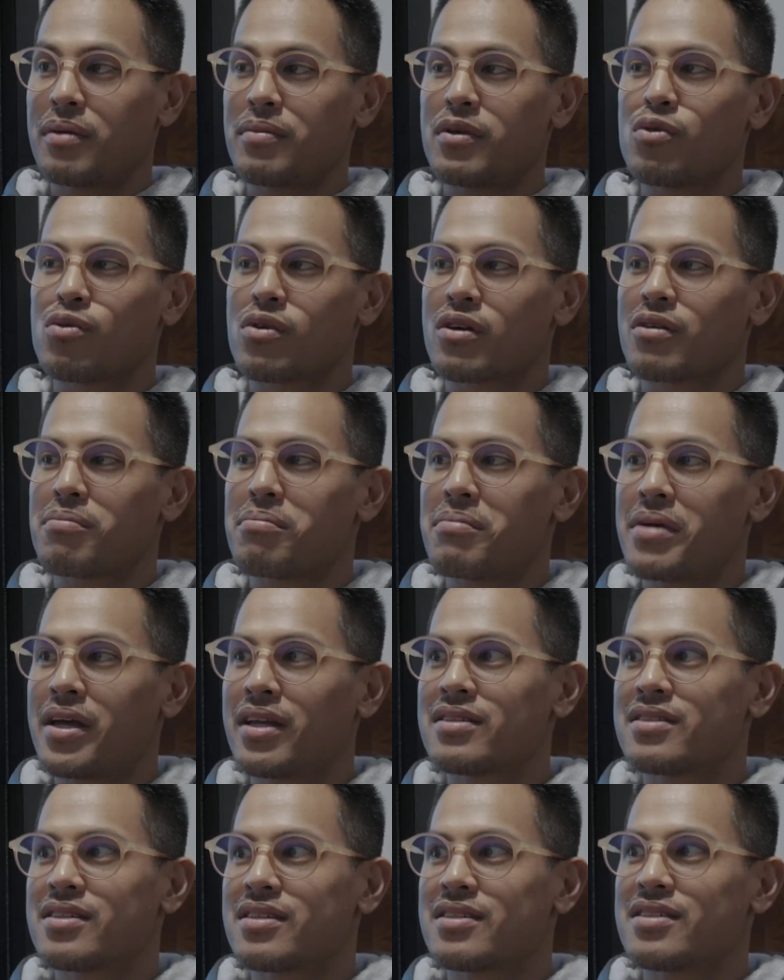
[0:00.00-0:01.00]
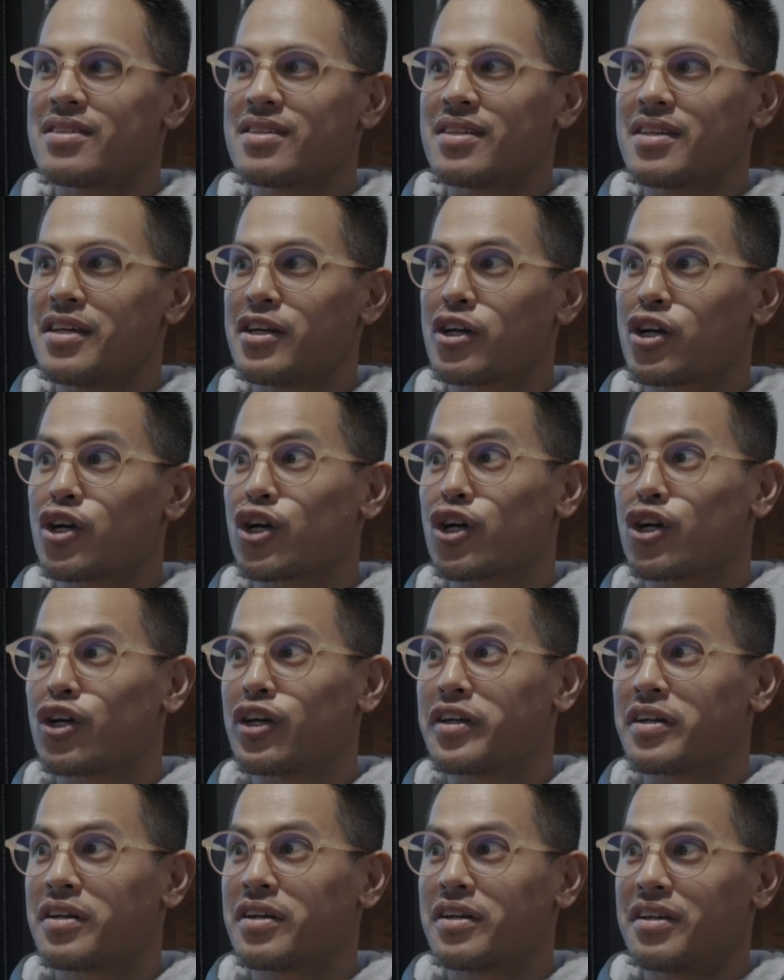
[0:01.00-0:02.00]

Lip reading: Maybe you weren't meant to see her